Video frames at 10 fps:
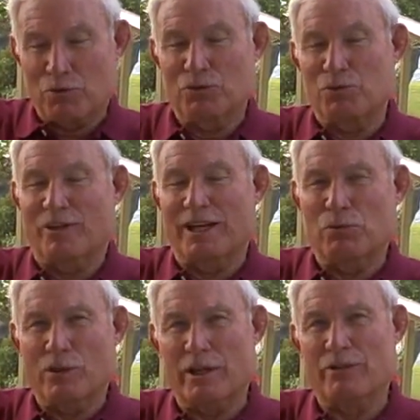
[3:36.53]
was when I
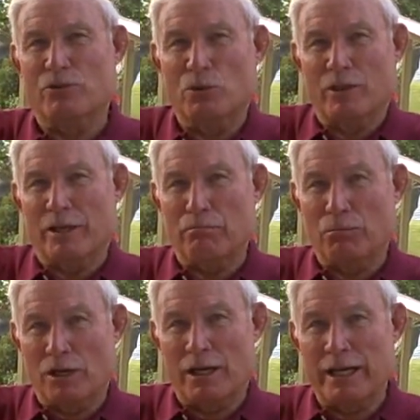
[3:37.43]
read it to a
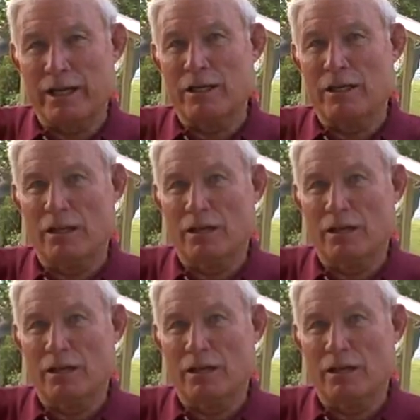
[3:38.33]
blind,